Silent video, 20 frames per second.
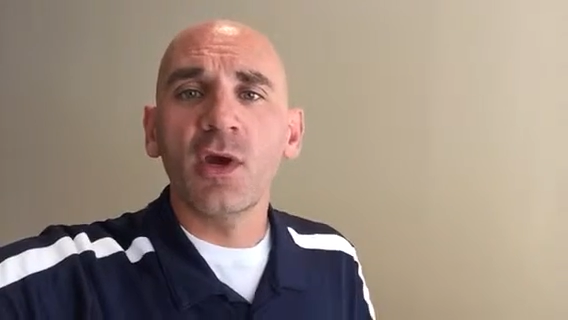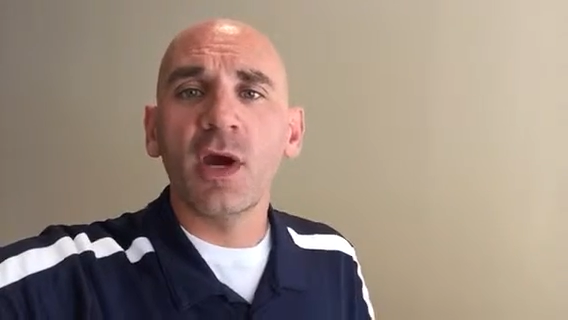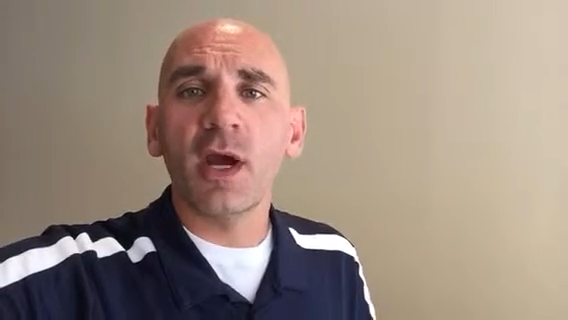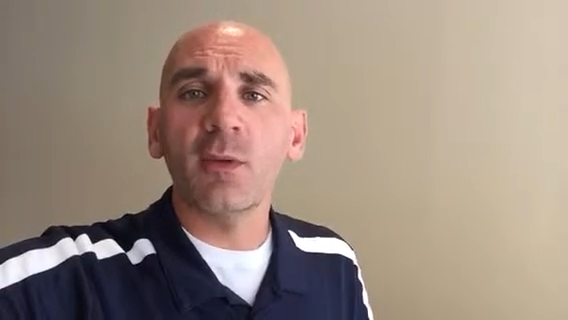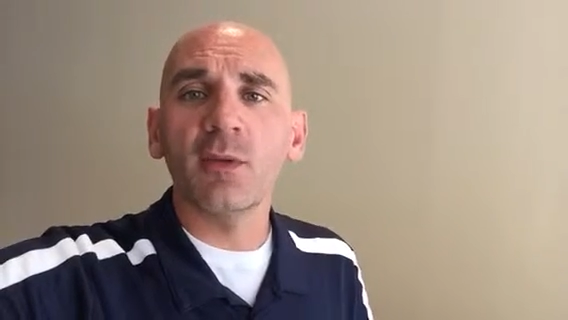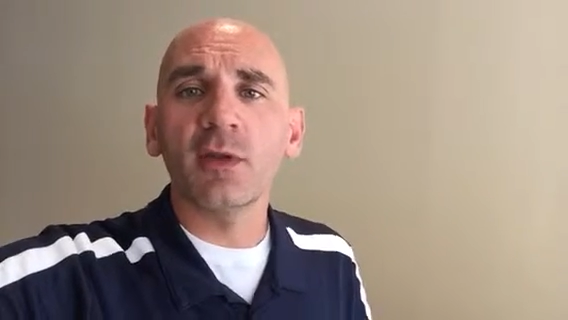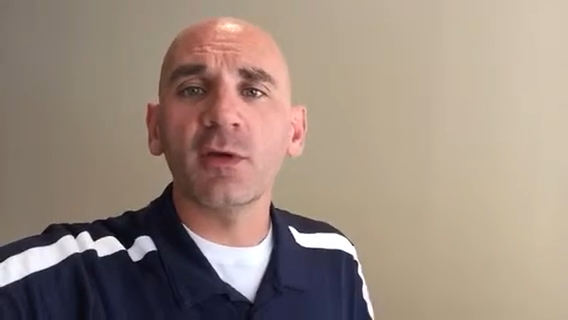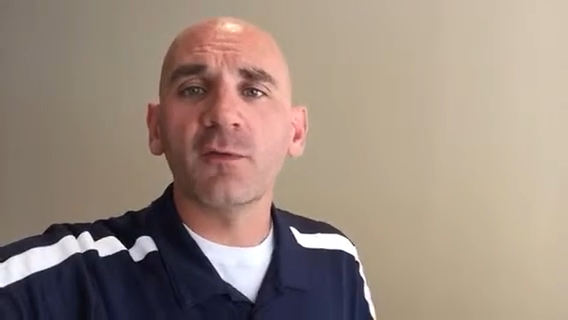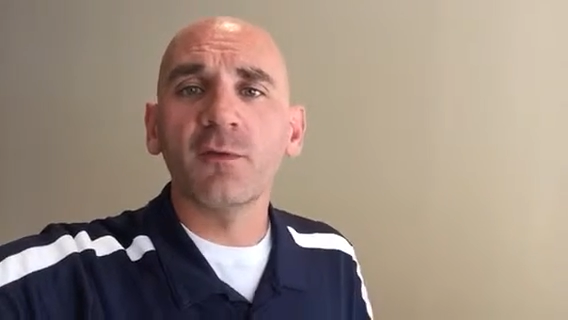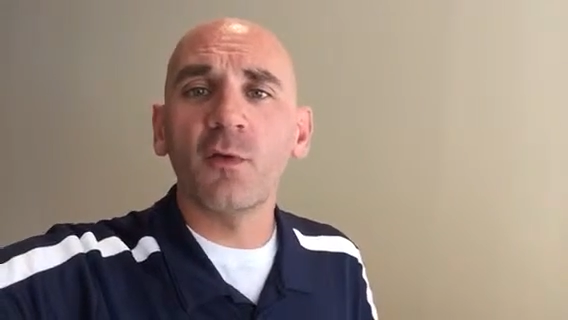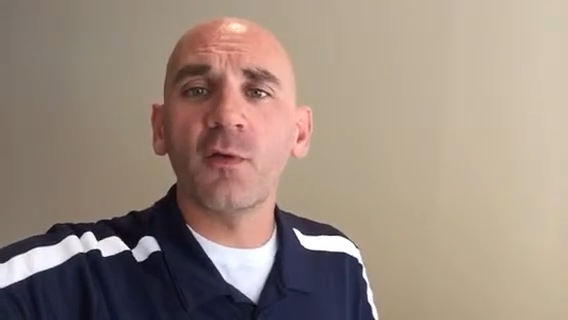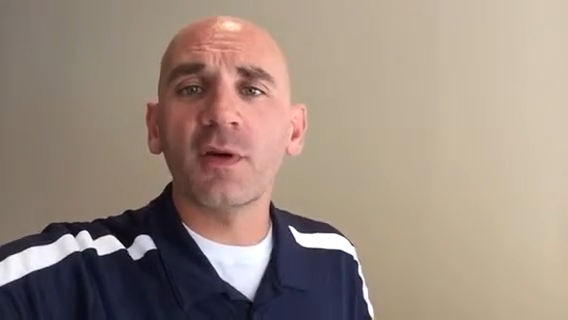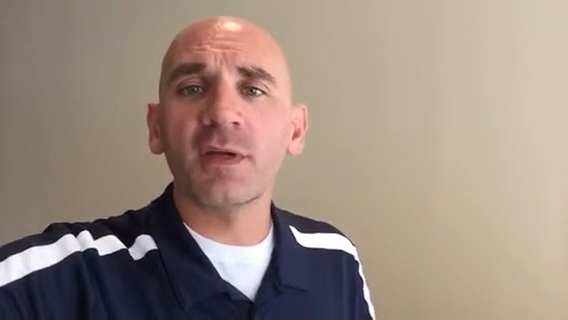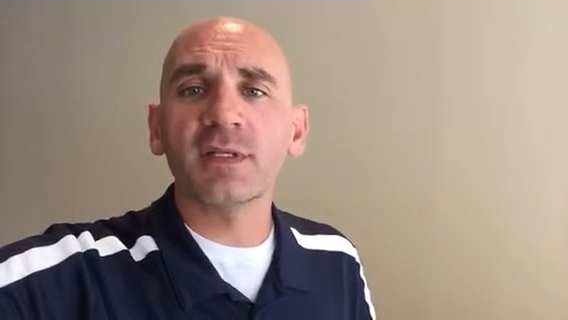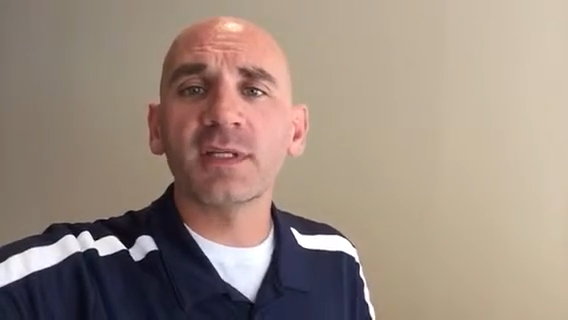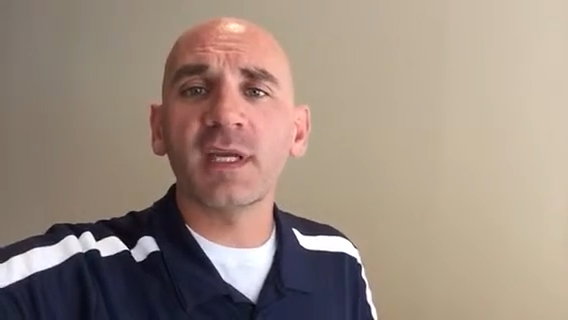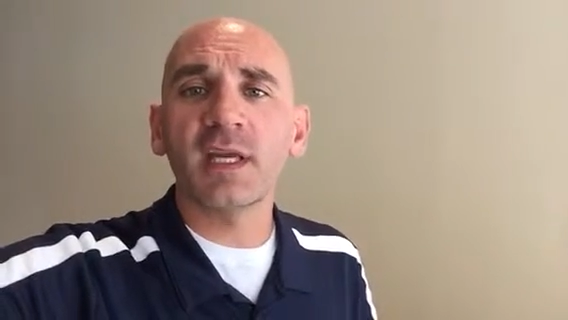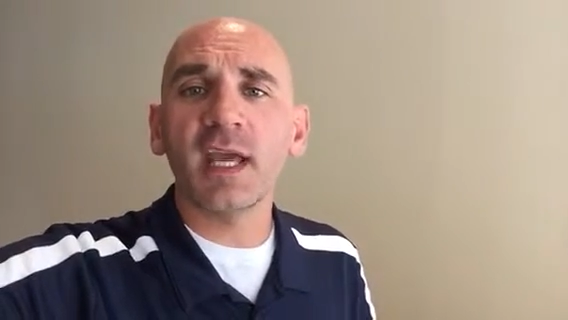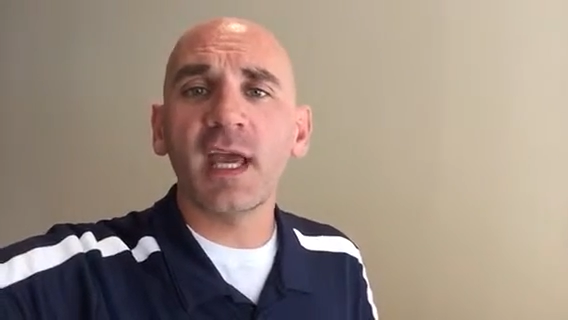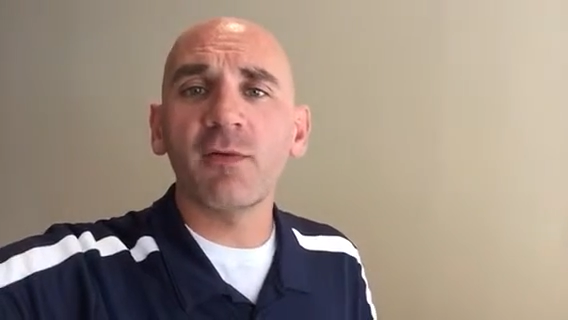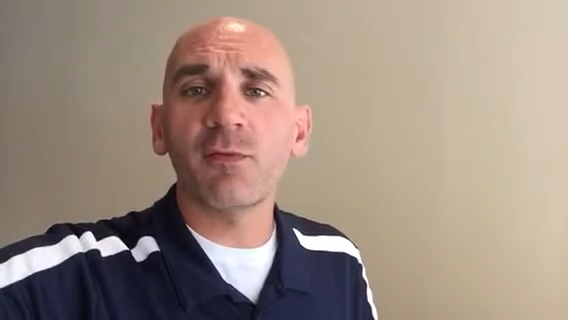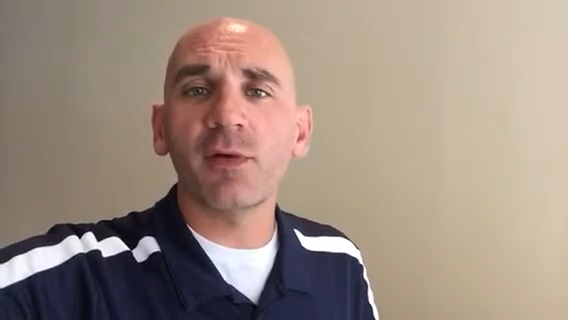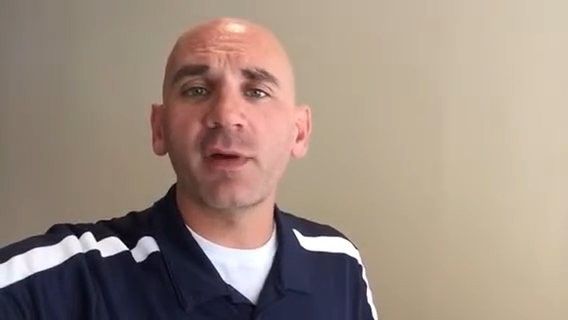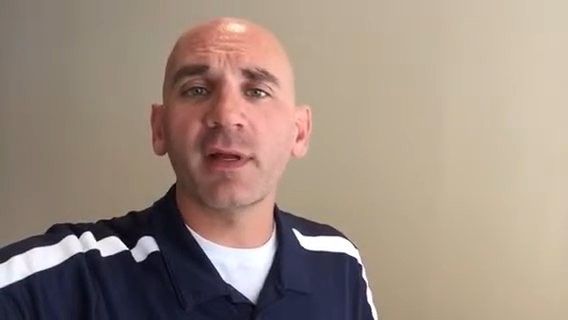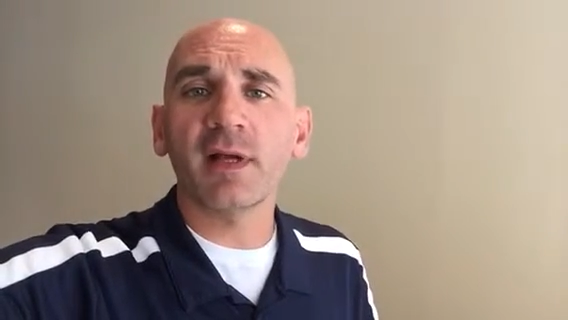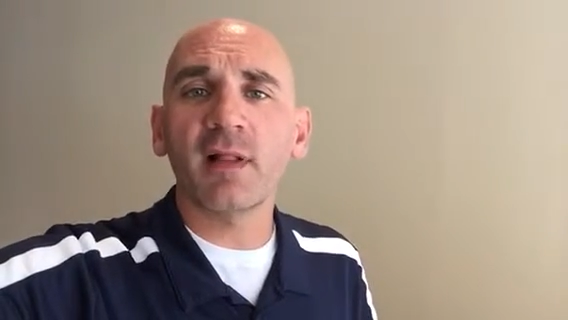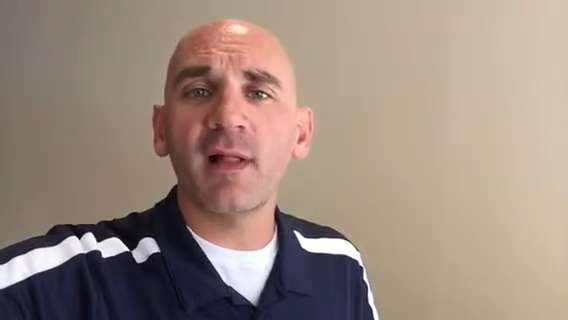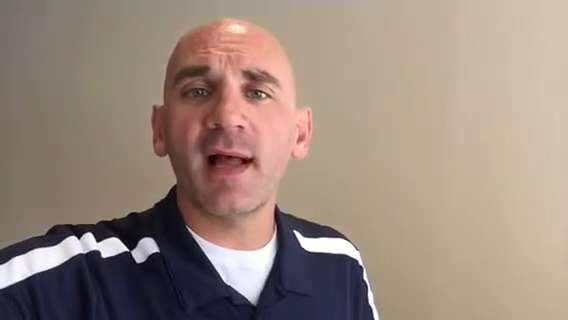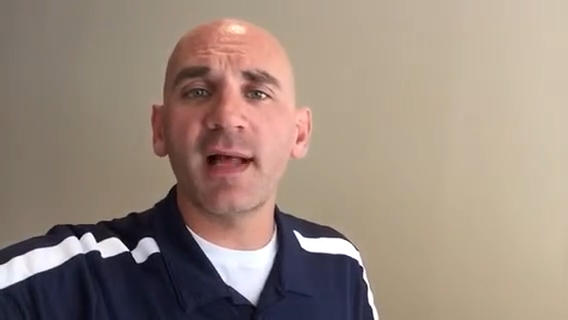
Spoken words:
All right, we look forward to seeing everyone in